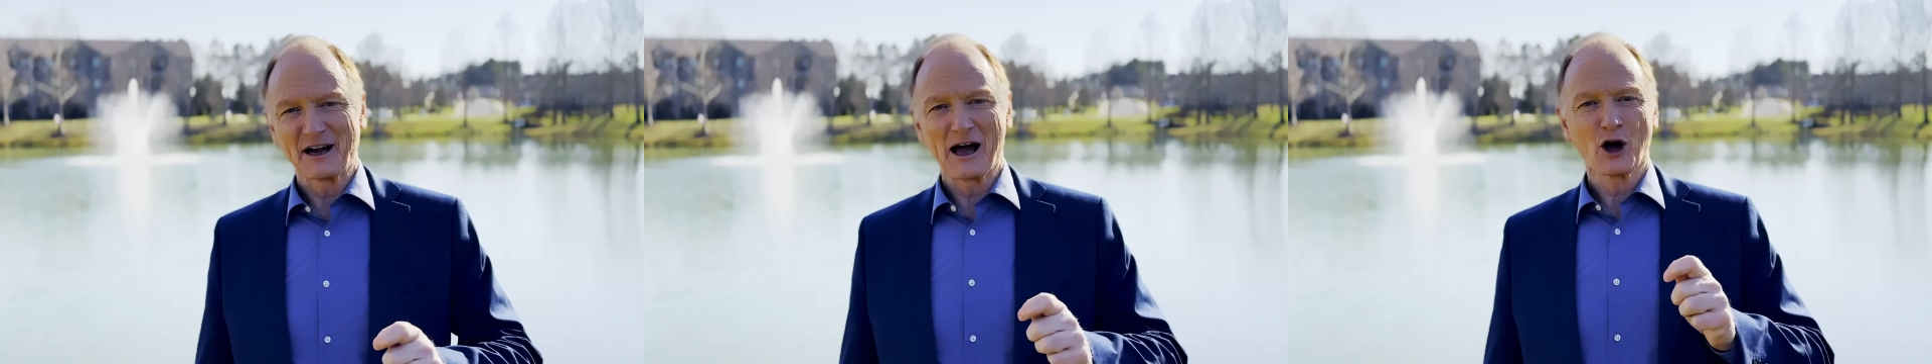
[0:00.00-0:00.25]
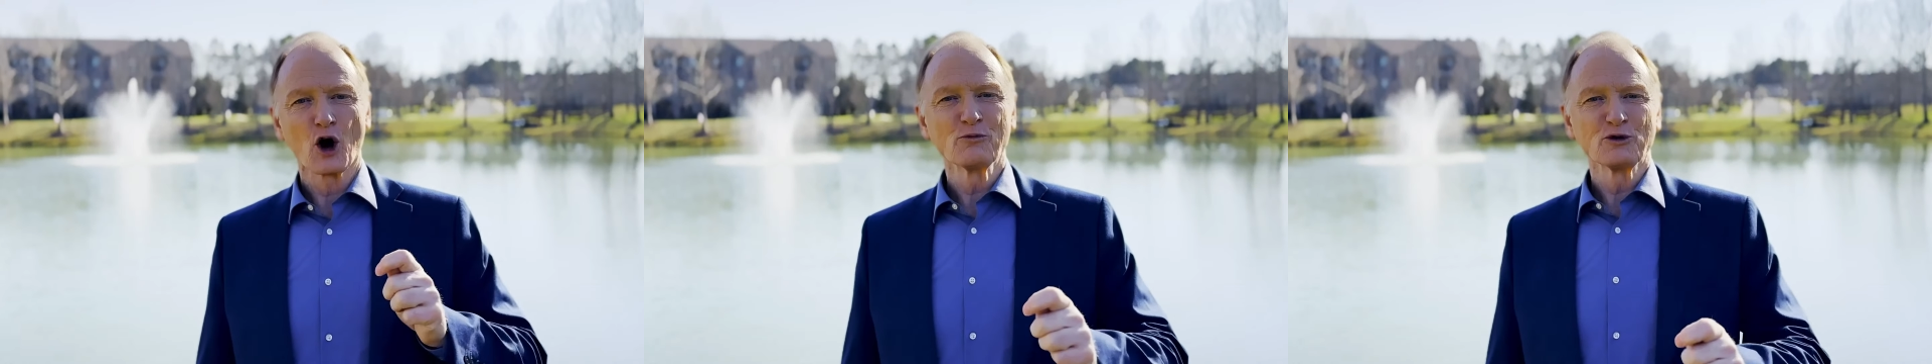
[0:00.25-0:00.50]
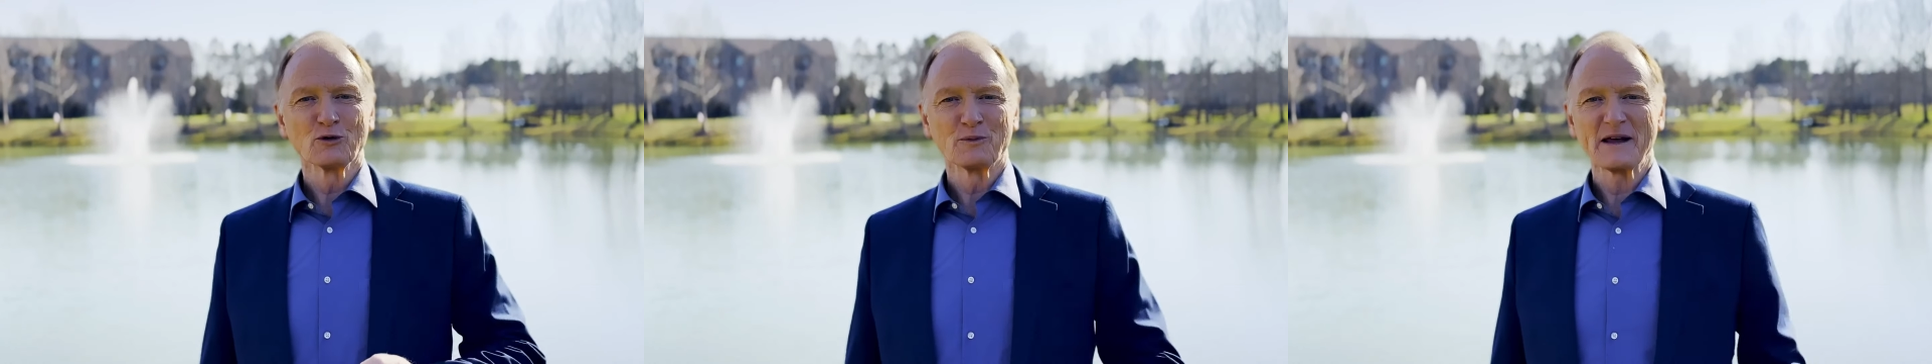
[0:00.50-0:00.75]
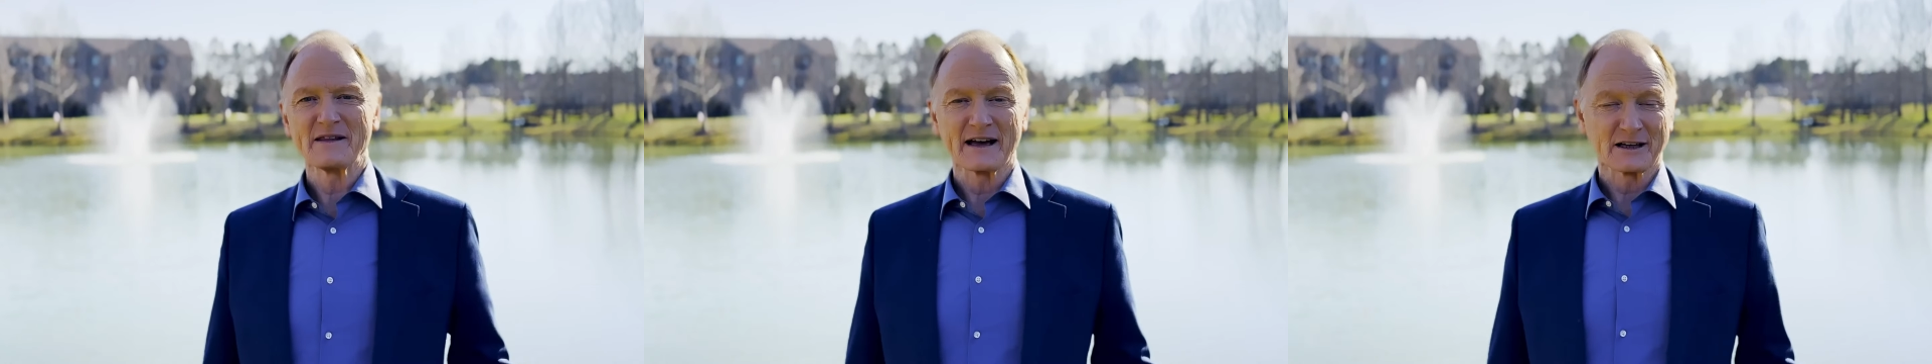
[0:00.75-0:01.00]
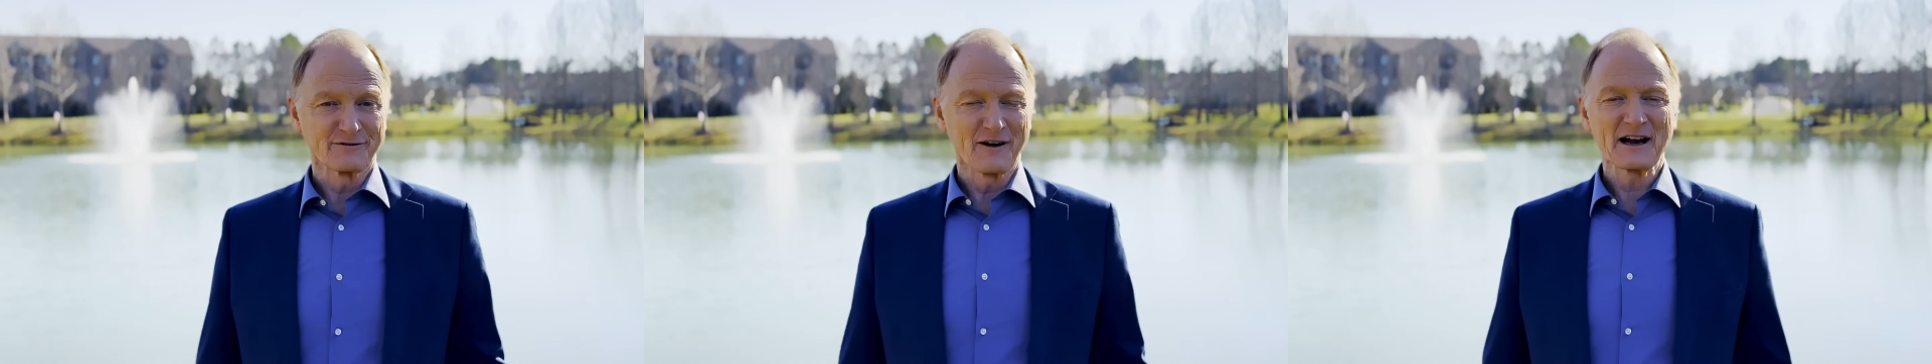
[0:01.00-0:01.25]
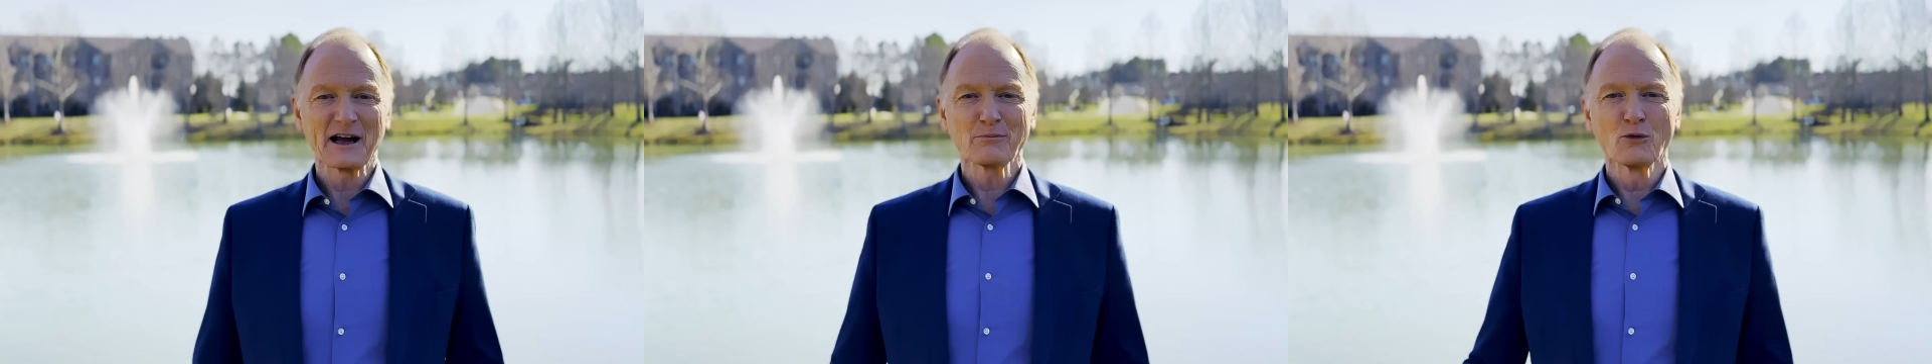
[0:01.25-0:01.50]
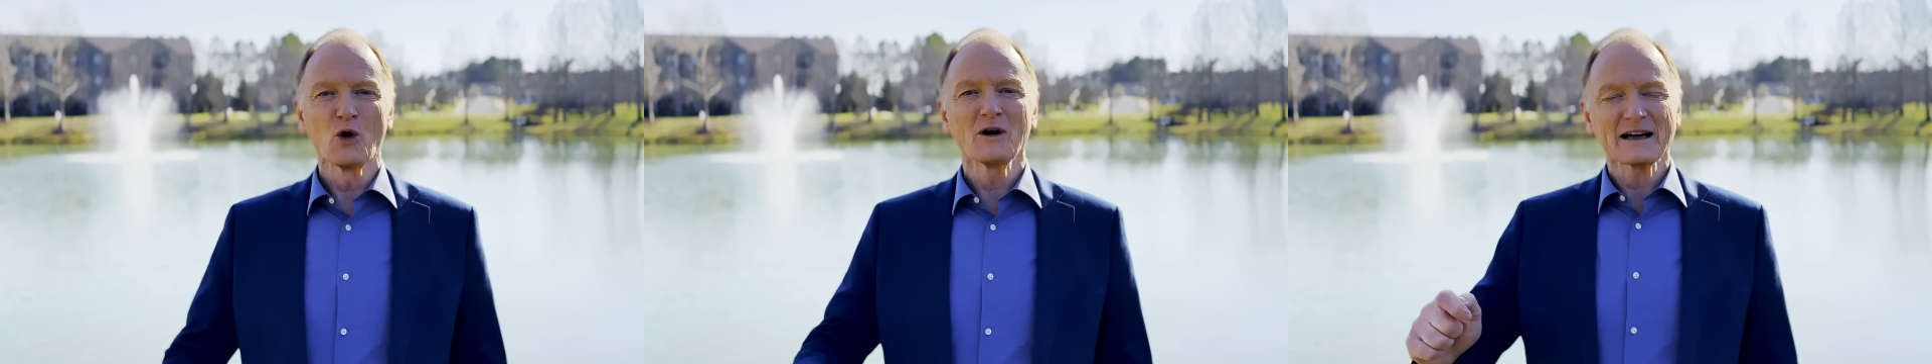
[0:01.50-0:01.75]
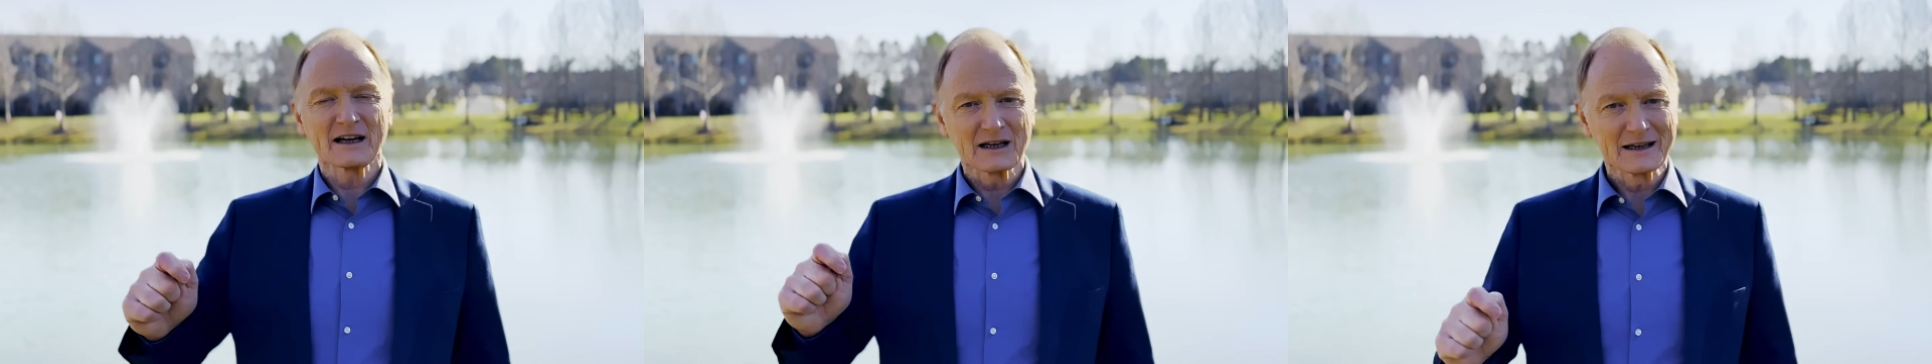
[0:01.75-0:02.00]
I hope you'll be there. To find out
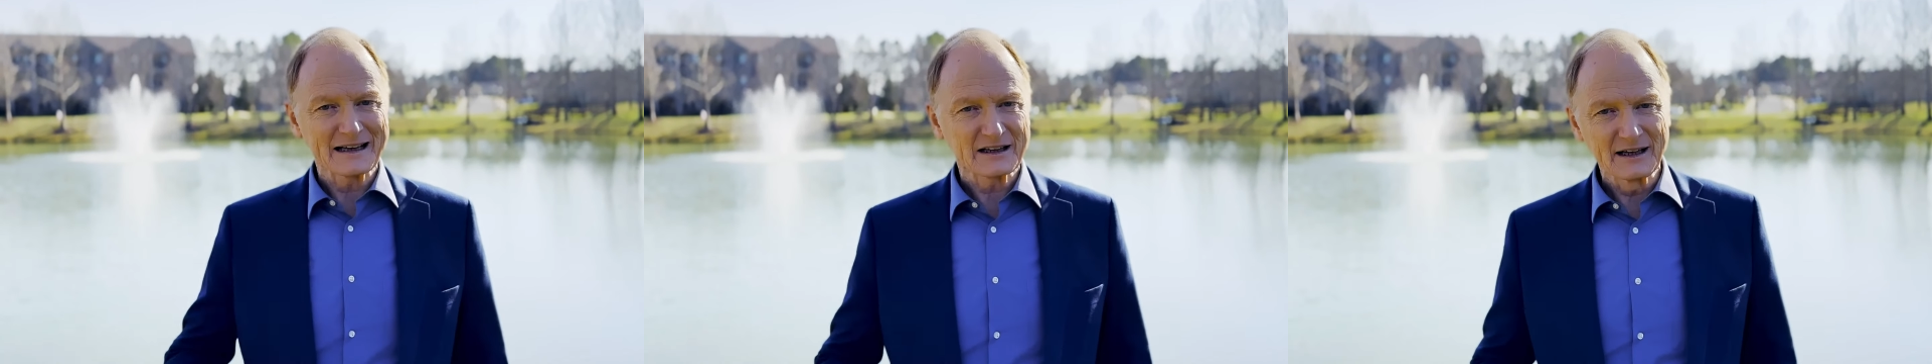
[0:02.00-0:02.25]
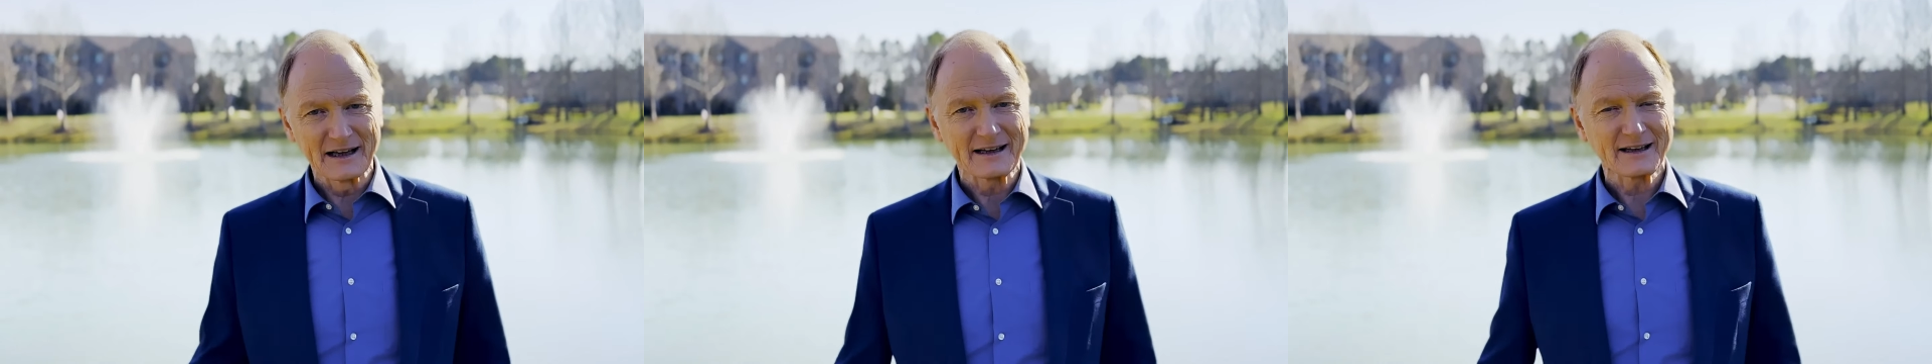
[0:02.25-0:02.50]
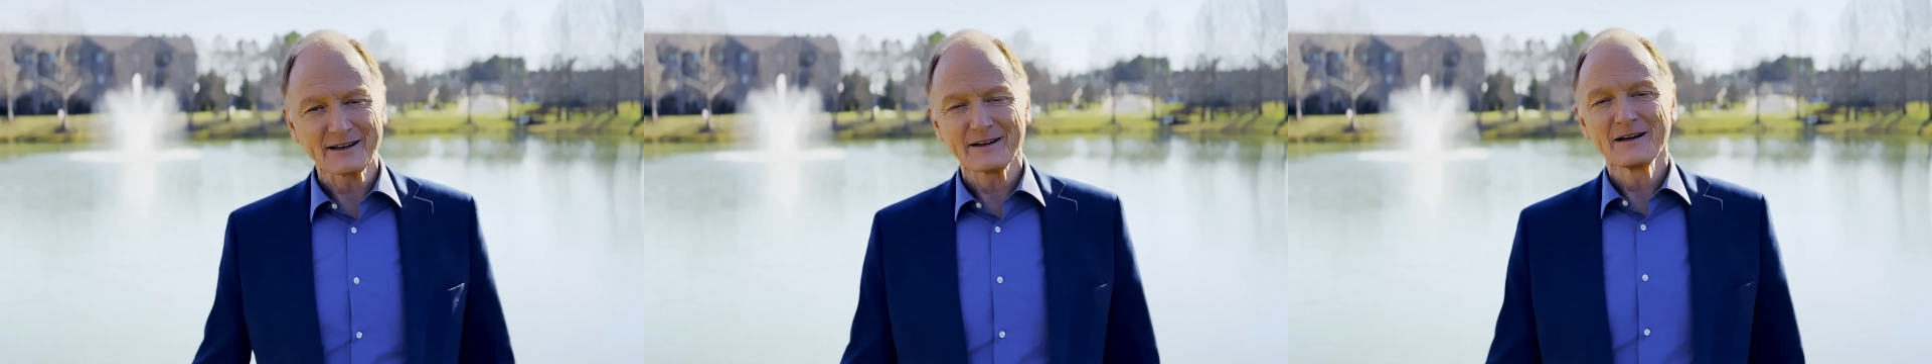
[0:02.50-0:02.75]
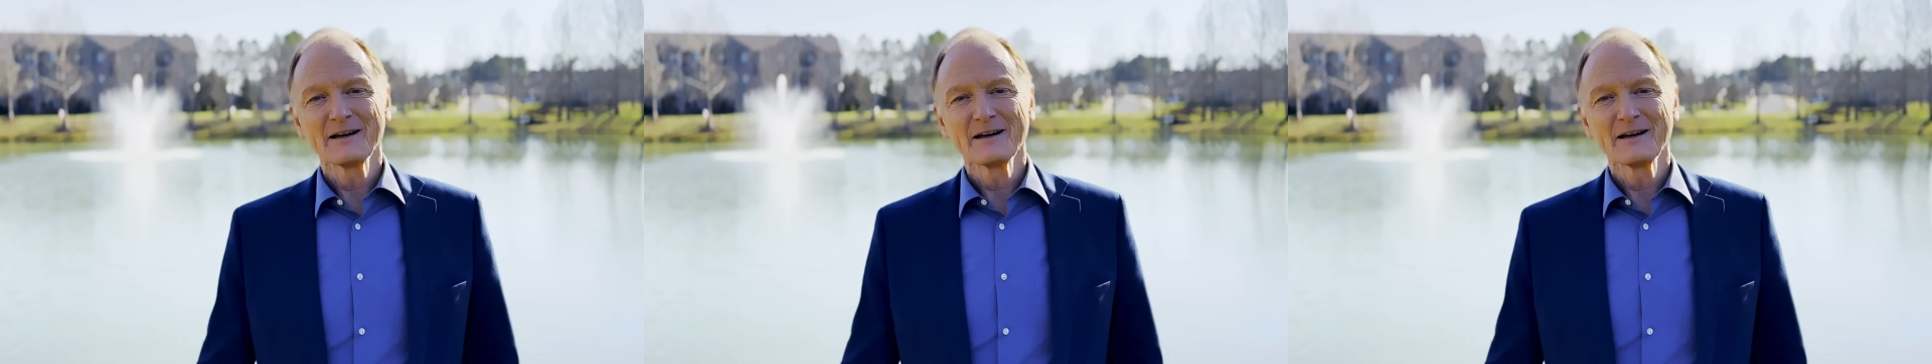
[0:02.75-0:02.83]
more, click the link